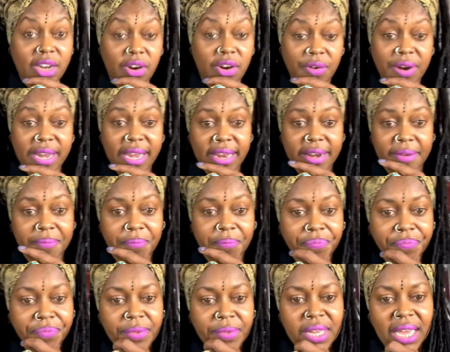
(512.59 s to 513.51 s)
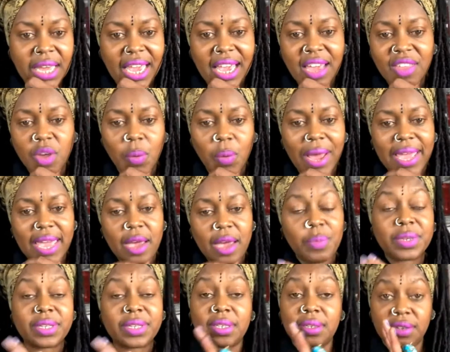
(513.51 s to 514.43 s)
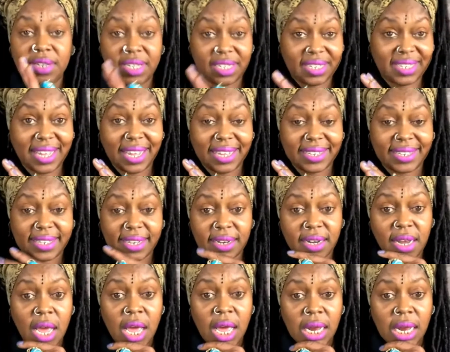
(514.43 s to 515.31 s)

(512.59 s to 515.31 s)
grin. Either way, it was disgusting.